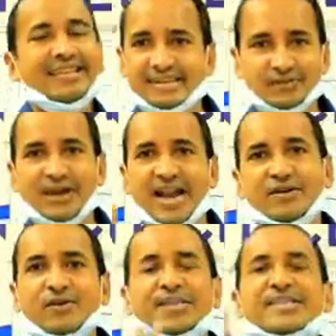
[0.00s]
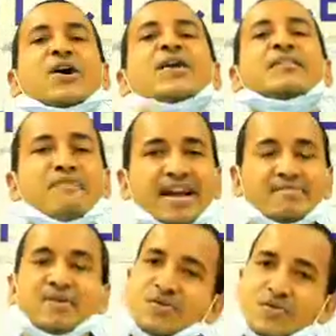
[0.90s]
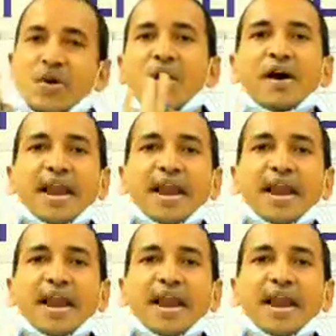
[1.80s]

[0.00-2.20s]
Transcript: Its oral dose is not effective due to